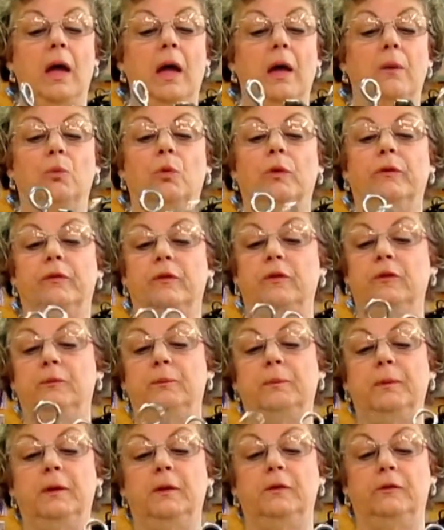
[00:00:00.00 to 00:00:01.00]
and what this
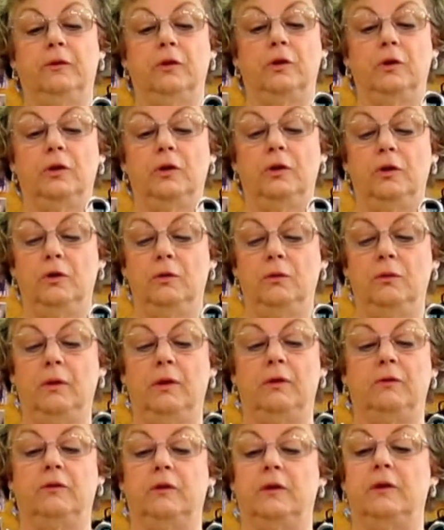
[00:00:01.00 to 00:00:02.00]
bit is going to do
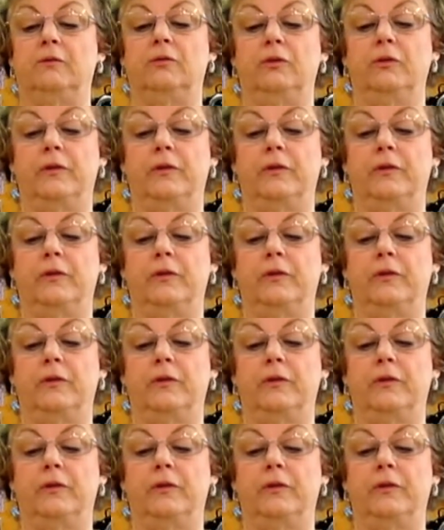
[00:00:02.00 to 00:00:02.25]
is give you